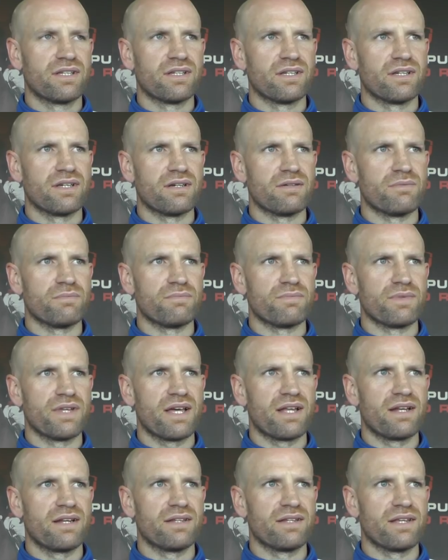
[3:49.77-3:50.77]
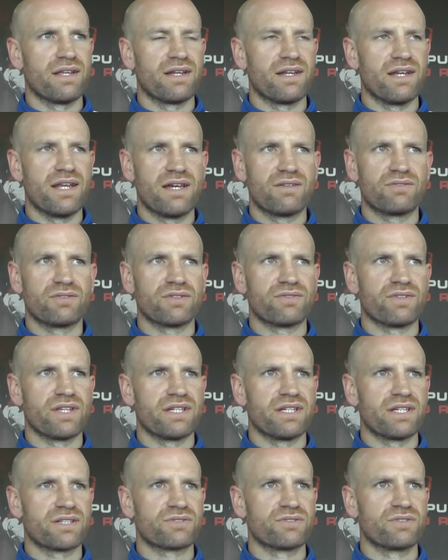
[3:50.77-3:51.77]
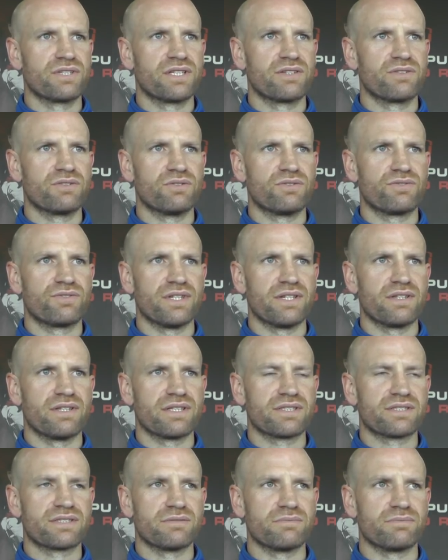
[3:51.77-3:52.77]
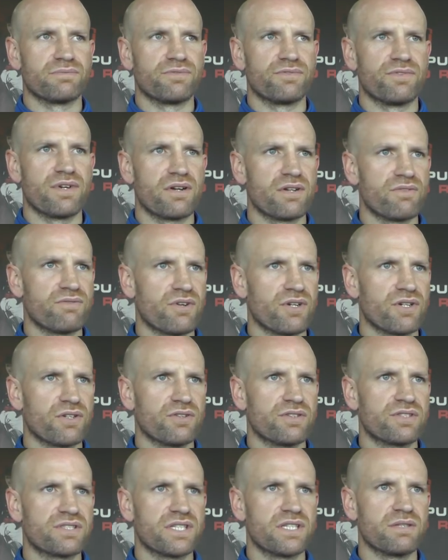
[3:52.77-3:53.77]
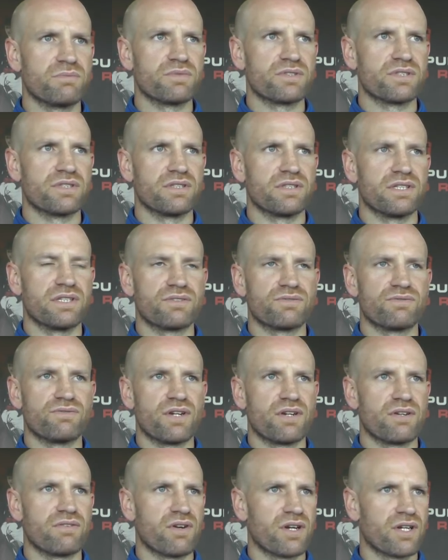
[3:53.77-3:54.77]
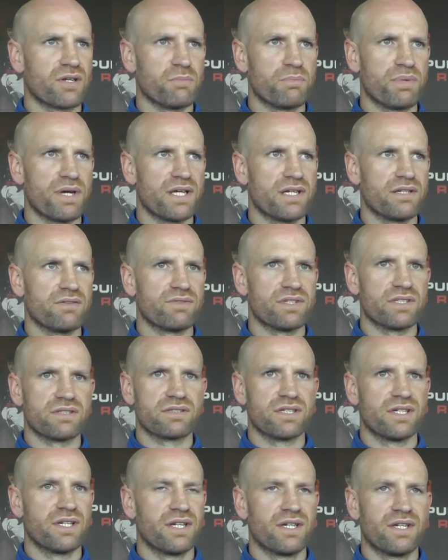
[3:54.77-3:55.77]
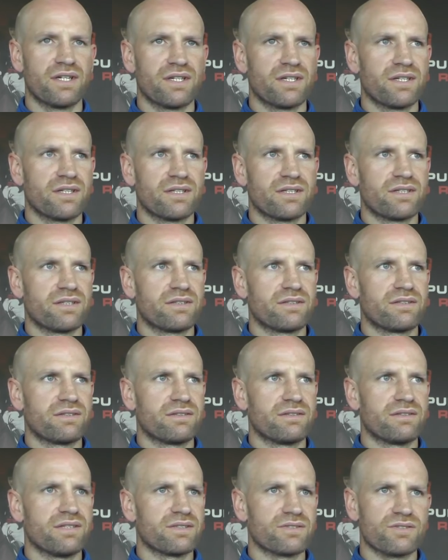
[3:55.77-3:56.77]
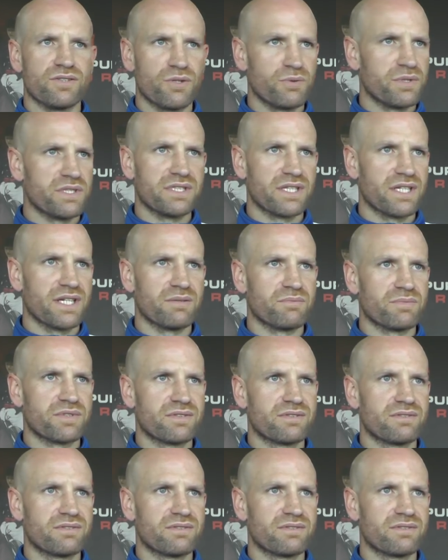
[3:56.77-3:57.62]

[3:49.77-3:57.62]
That level of that National League North now, there's some very, very good teams, and it's very, very competitive. There's no easy games.